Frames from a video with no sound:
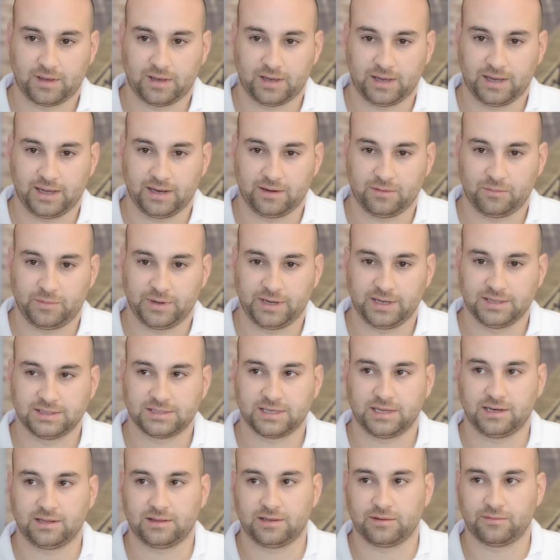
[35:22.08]
And we didn't
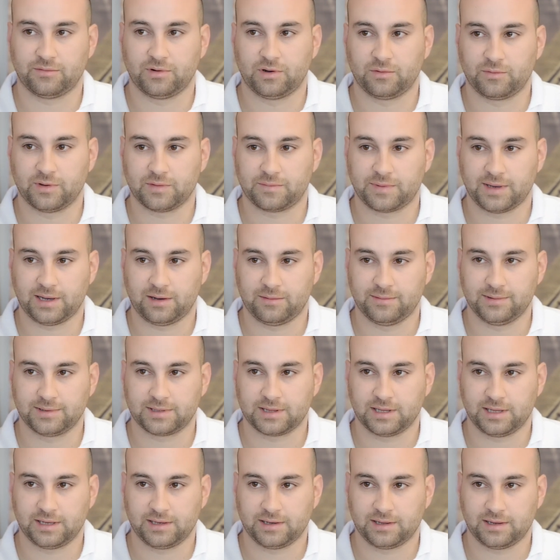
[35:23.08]
see anything wrong with power wheel
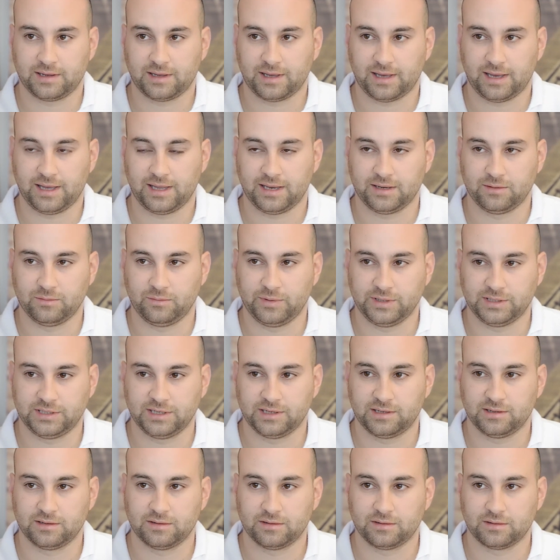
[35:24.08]
cleaner, and we
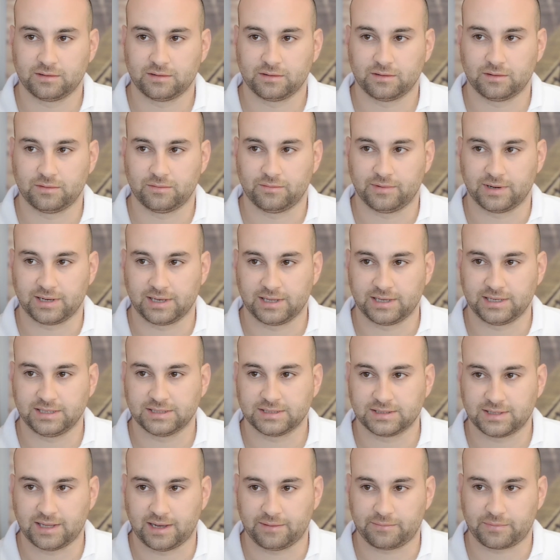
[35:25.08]
didn't
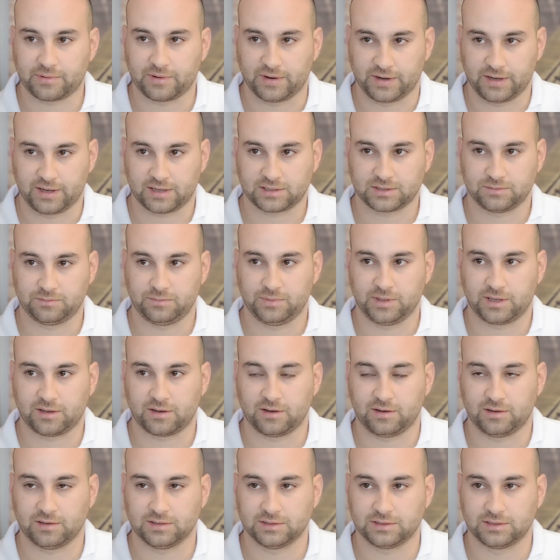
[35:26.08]
release that product
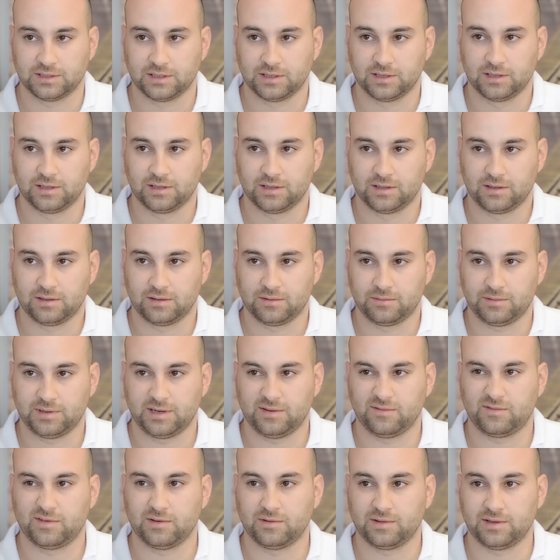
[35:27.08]
because we
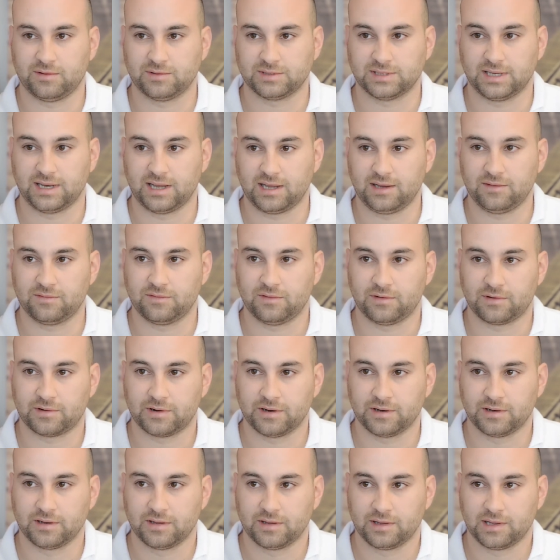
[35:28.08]
didn't feel there was a need for
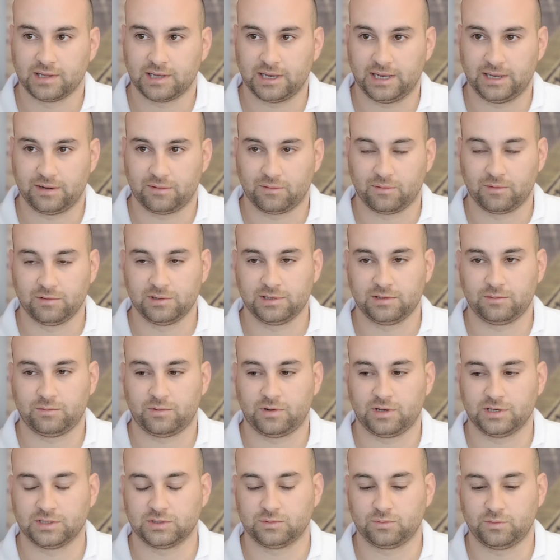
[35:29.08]
it. And all it
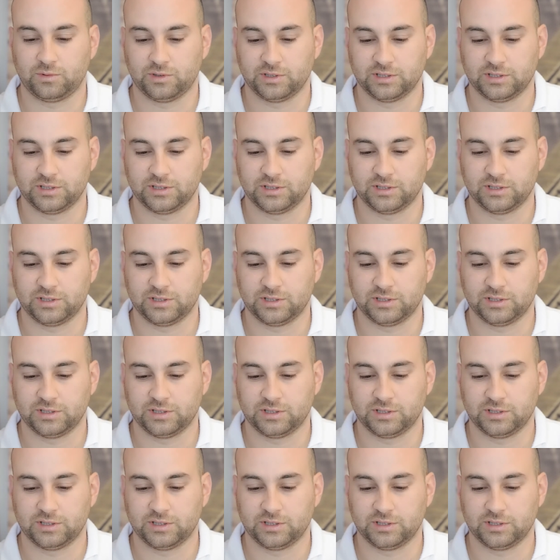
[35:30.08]
was